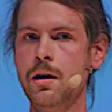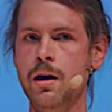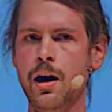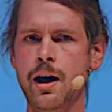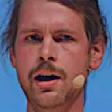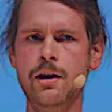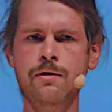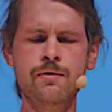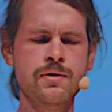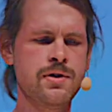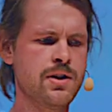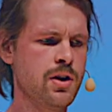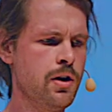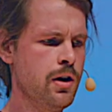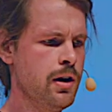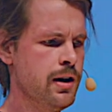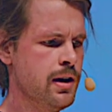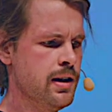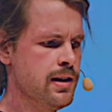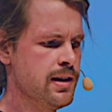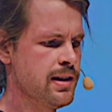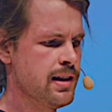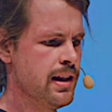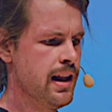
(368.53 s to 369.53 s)
I even saw it
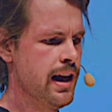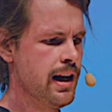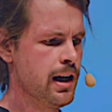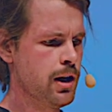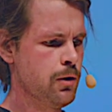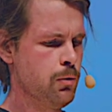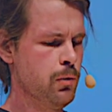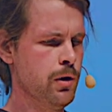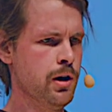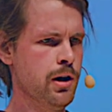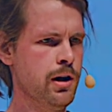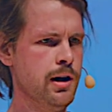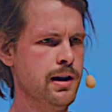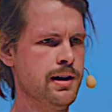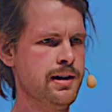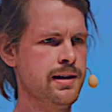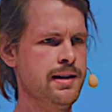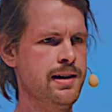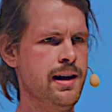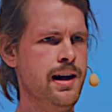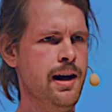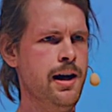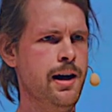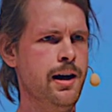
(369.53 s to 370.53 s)
in Slack where it's
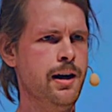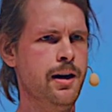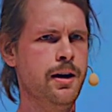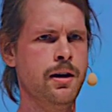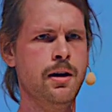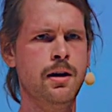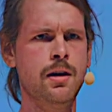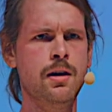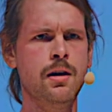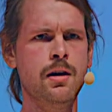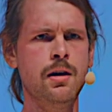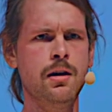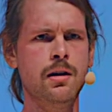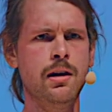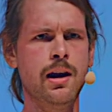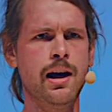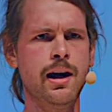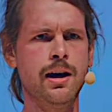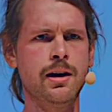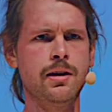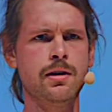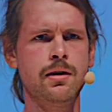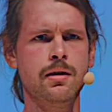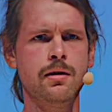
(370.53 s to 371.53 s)
saying,
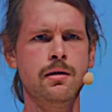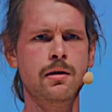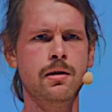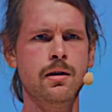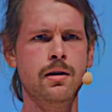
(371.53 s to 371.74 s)
like,